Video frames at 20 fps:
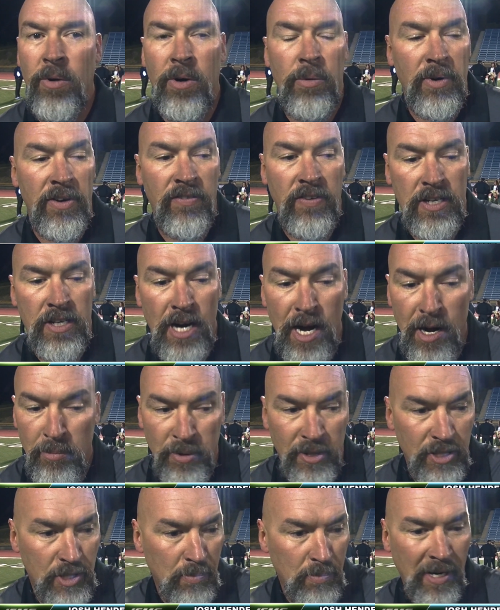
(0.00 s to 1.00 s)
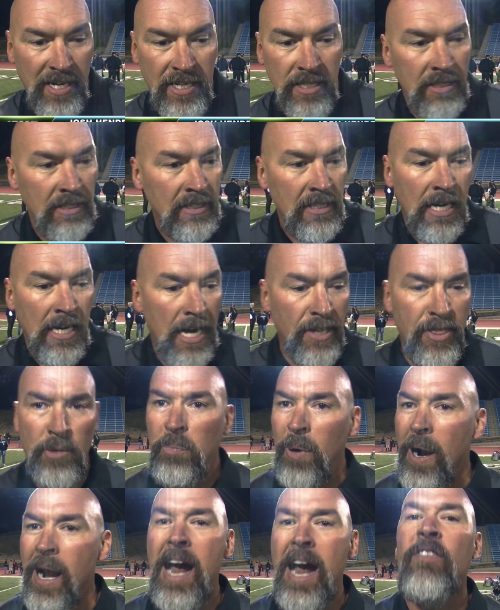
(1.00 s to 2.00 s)
what we've accomplished, but uh, the
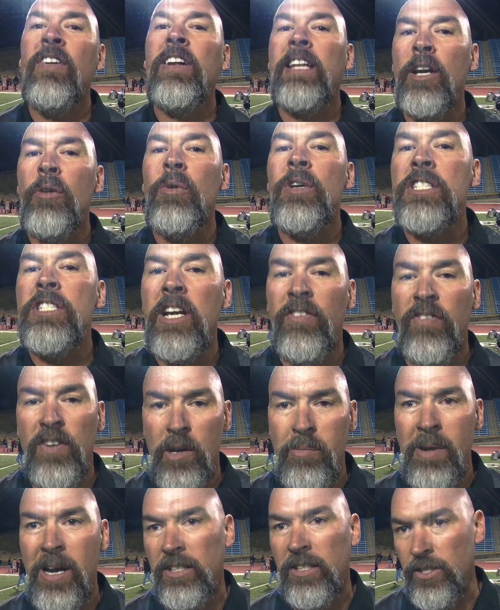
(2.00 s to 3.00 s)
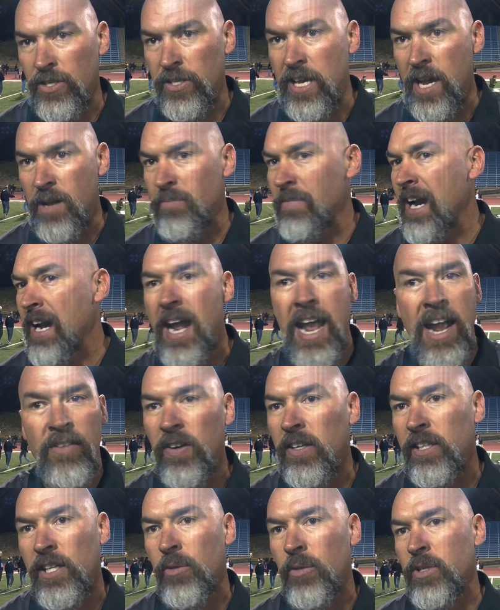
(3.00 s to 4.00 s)
everything was different about this game.
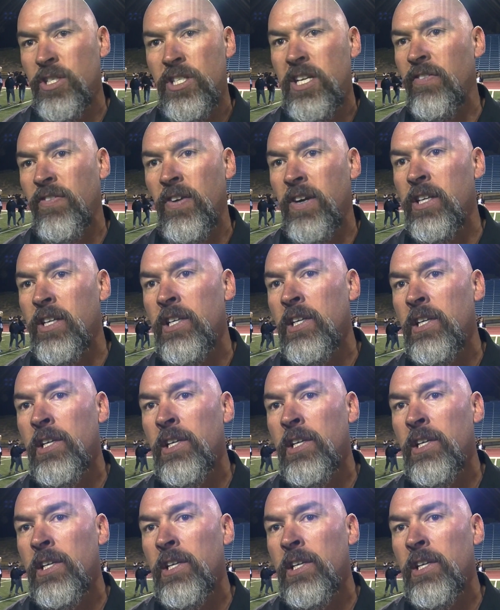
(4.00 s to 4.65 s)
Everything was different.